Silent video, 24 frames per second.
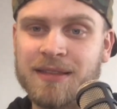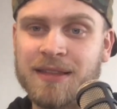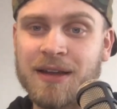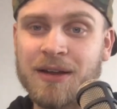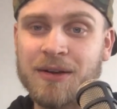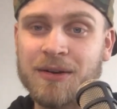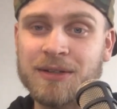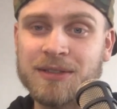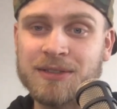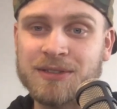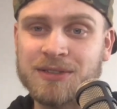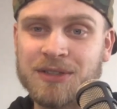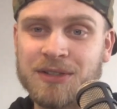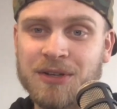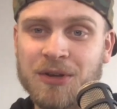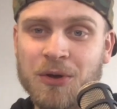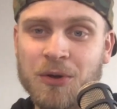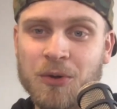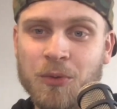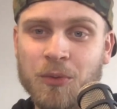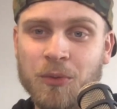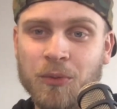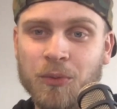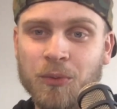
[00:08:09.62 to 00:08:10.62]
there is
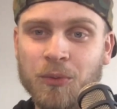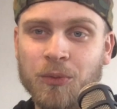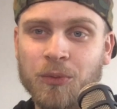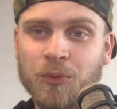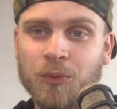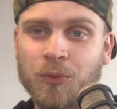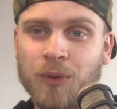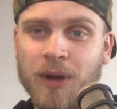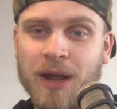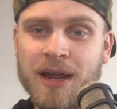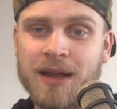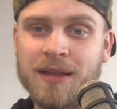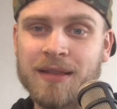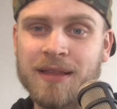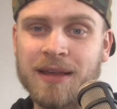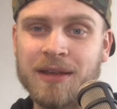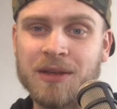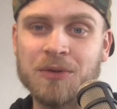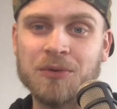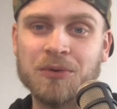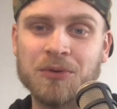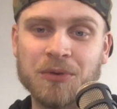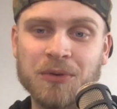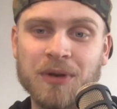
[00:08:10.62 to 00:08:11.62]
no way that
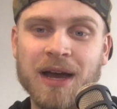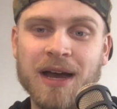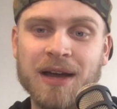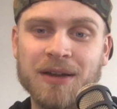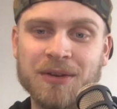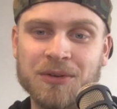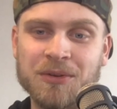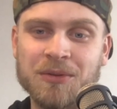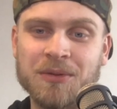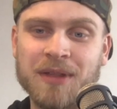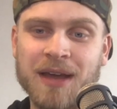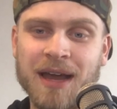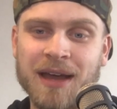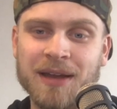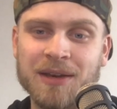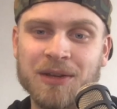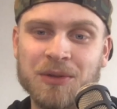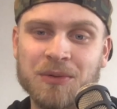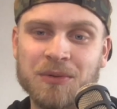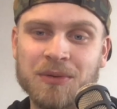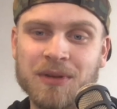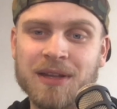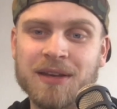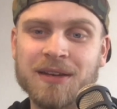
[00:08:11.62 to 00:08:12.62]
you do not do that.
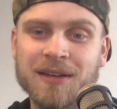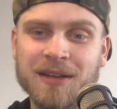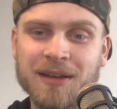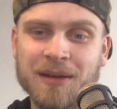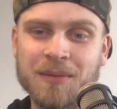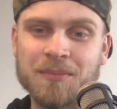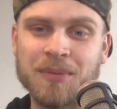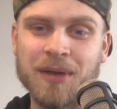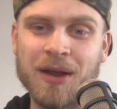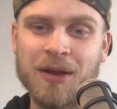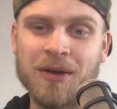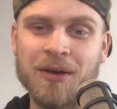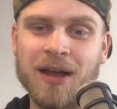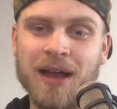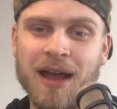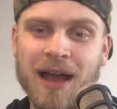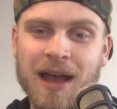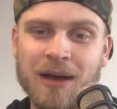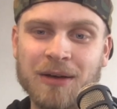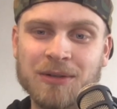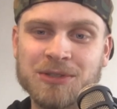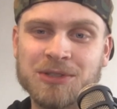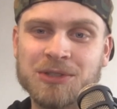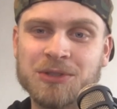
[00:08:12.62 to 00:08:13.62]
You need to compare a
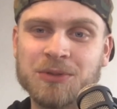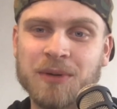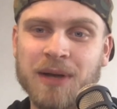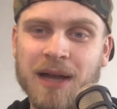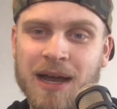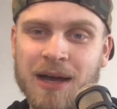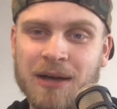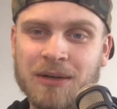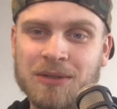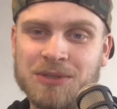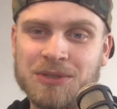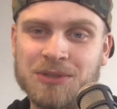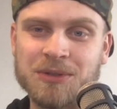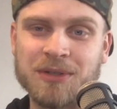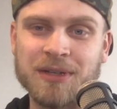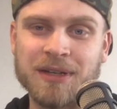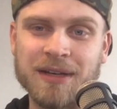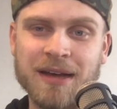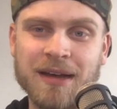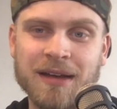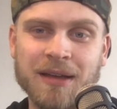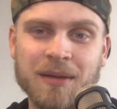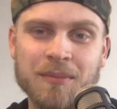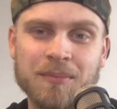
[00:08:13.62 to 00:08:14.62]
house to a house. You
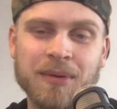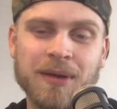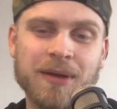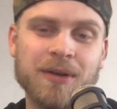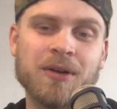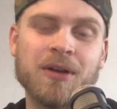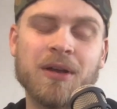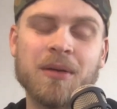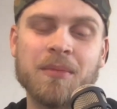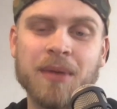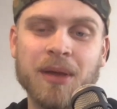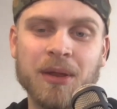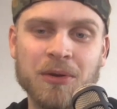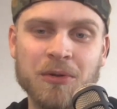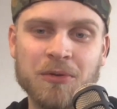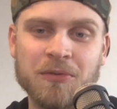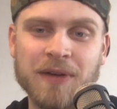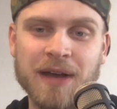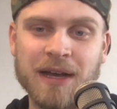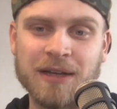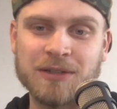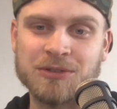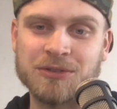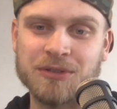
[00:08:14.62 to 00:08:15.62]
cannot compare a
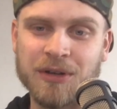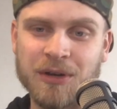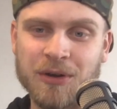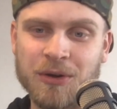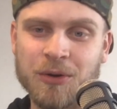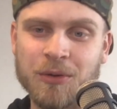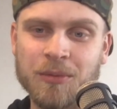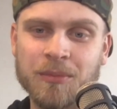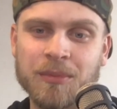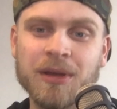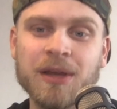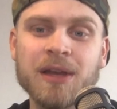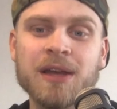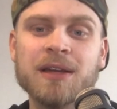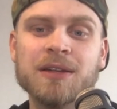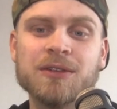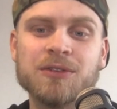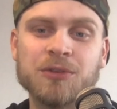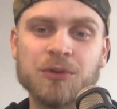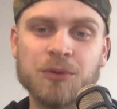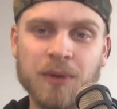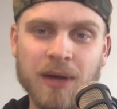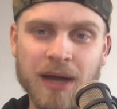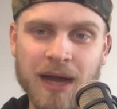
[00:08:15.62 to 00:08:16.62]
manufactured home
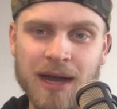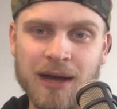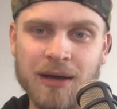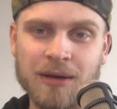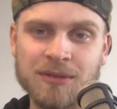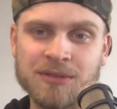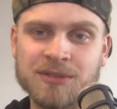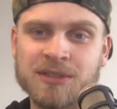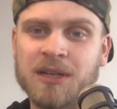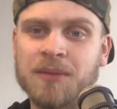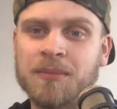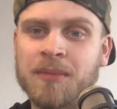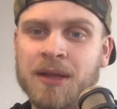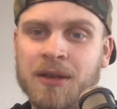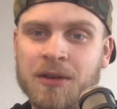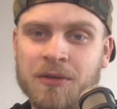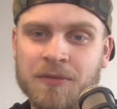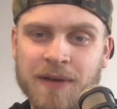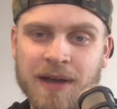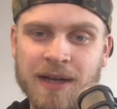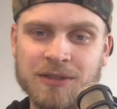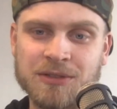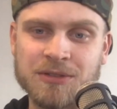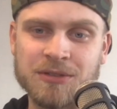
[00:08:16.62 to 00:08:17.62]
to a house, a
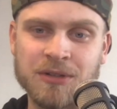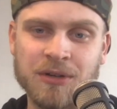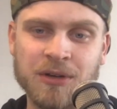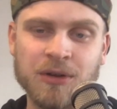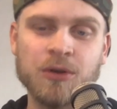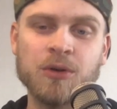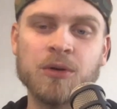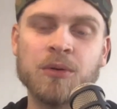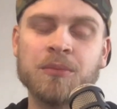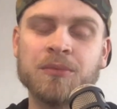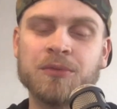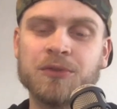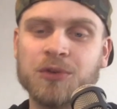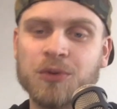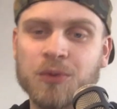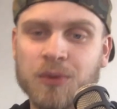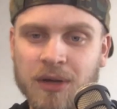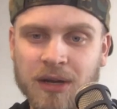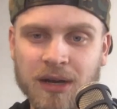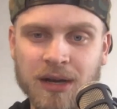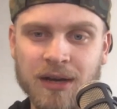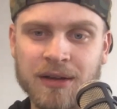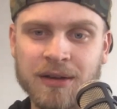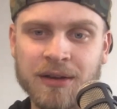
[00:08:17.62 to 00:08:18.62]
manufactured home to a
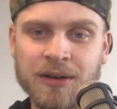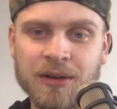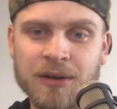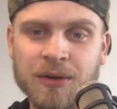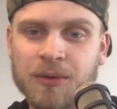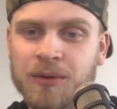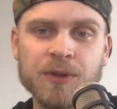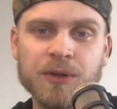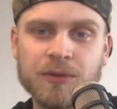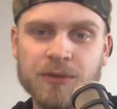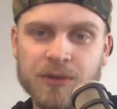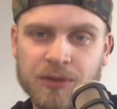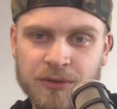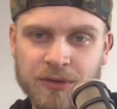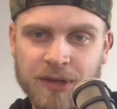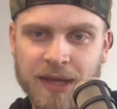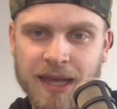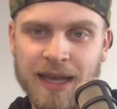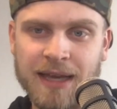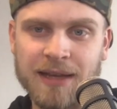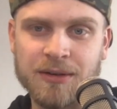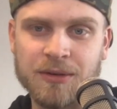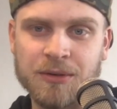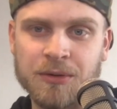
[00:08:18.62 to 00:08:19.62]
condo. You just
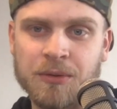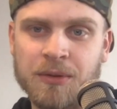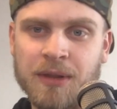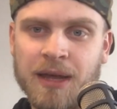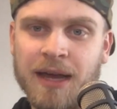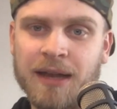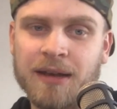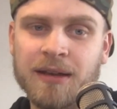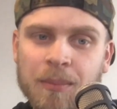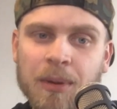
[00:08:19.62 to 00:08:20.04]
can't do that.